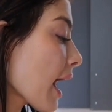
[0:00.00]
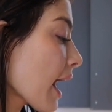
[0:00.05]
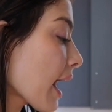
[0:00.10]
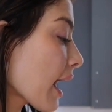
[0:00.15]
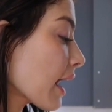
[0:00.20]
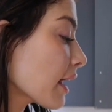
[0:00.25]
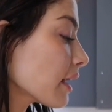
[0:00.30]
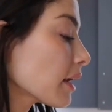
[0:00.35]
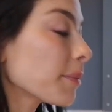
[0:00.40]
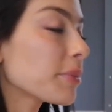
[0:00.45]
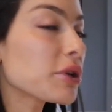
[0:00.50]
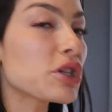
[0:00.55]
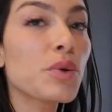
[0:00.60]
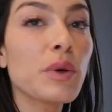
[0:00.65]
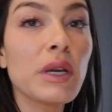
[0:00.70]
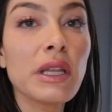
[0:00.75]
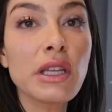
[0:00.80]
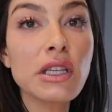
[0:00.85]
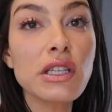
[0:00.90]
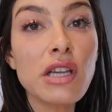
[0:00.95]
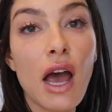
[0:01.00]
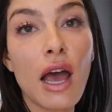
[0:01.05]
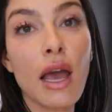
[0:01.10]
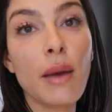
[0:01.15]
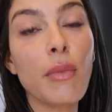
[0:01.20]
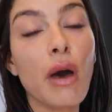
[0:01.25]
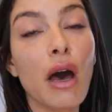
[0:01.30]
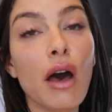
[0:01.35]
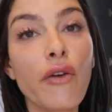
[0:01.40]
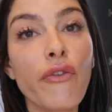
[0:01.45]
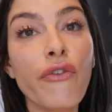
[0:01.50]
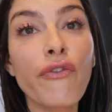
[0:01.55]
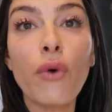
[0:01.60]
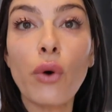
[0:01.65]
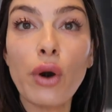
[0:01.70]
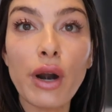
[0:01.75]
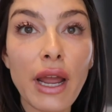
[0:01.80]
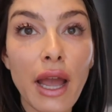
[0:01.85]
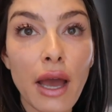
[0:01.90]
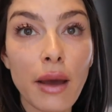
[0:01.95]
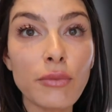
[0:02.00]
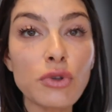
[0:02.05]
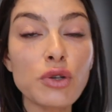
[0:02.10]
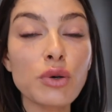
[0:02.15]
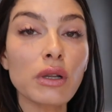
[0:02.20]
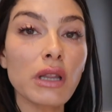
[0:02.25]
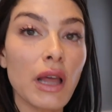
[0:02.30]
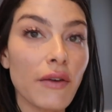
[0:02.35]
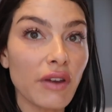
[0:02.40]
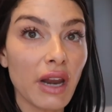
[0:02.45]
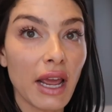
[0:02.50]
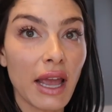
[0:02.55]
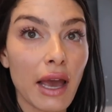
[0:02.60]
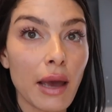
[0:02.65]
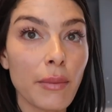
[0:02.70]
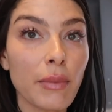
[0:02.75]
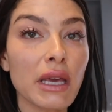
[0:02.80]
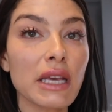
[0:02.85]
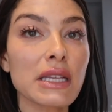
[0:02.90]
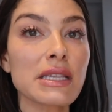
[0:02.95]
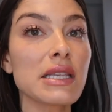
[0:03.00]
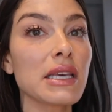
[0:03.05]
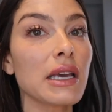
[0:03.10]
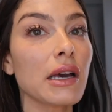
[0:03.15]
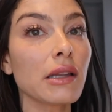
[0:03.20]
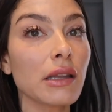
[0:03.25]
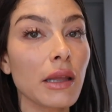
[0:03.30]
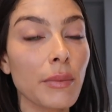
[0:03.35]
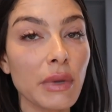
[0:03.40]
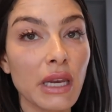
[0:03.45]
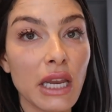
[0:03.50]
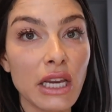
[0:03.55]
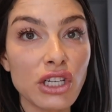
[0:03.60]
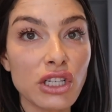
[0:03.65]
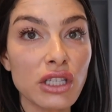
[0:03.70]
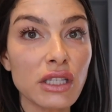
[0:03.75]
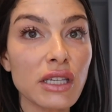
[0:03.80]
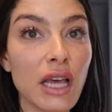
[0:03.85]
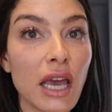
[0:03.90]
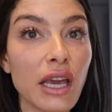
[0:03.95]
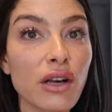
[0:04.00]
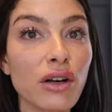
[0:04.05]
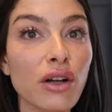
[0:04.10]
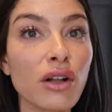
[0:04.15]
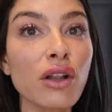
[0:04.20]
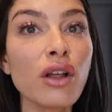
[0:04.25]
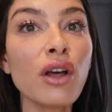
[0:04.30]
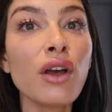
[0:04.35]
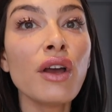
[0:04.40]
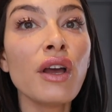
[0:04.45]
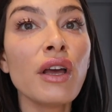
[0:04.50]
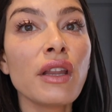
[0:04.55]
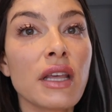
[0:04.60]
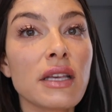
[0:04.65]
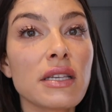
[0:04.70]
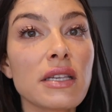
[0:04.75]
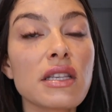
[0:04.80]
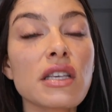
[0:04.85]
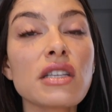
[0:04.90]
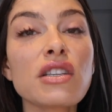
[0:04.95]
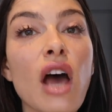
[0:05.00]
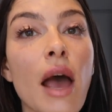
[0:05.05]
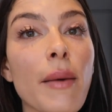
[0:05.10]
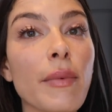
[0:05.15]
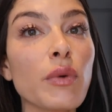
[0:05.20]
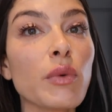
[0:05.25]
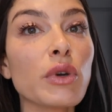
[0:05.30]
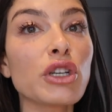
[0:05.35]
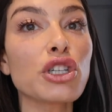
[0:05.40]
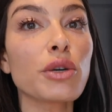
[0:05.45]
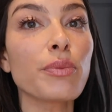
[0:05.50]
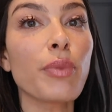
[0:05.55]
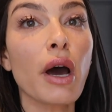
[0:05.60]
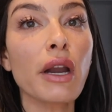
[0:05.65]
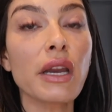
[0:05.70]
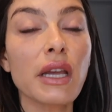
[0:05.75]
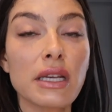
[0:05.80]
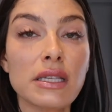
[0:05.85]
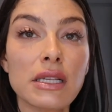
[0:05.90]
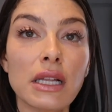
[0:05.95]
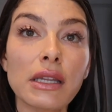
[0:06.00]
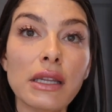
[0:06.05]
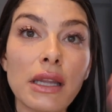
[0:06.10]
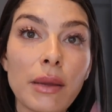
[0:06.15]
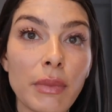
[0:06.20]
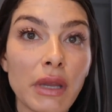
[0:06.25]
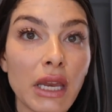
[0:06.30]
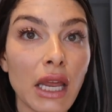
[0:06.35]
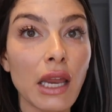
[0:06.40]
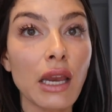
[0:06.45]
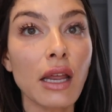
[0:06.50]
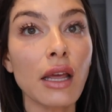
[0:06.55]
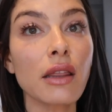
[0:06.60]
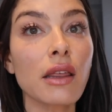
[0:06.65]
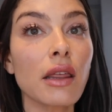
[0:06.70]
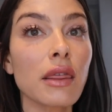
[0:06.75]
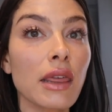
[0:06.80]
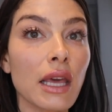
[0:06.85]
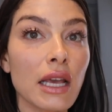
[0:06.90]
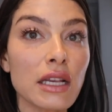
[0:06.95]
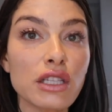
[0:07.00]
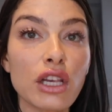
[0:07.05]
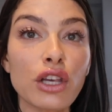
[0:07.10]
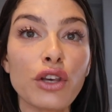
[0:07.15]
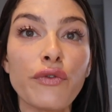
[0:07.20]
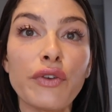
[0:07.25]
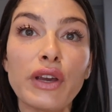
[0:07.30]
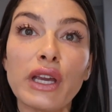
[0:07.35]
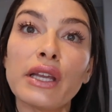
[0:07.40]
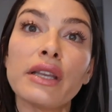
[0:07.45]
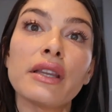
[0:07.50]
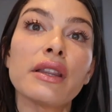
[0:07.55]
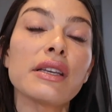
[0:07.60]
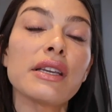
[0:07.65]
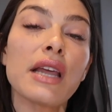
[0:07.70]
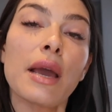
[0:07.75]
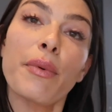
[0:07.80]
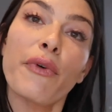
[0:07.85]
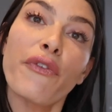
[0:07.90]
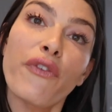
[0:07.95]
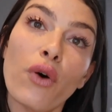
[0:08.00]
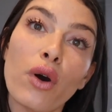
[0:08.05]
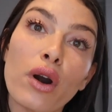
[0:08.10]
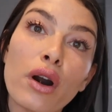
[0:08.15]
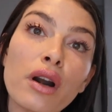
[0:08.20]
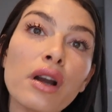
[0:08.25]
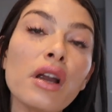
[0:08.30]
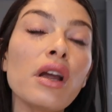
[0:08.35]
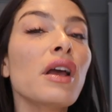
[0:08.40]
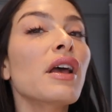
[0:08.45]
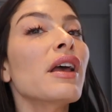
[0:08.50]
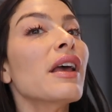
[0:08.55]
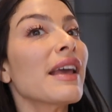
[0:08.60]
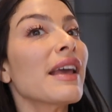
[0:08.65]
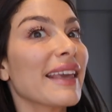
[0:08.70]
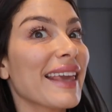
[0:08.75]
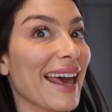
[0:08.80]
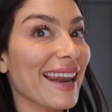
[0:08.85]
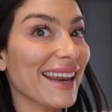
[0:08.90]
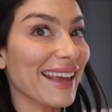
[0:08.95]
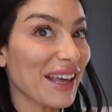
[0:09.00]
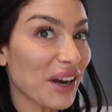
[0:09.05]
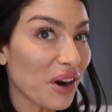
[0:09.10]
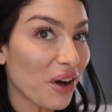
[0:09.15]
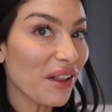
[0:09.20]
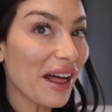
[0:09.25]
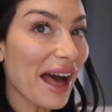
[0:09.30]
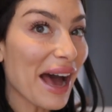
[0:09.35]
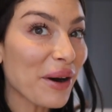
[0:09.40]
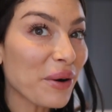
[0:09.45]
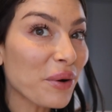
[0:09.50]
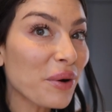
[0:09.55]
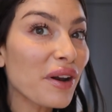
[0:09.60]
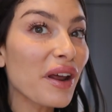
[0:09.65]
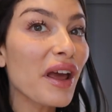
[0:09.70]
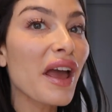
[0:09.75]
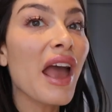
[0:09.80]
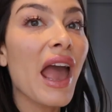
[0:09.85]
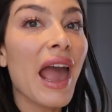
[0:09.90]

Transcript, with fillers: And between the time of 4 a.m. to 11 a.m. is the elimination cycle. This is the time in which your body is eliminating the things that you've eaten the day before, getting it all out.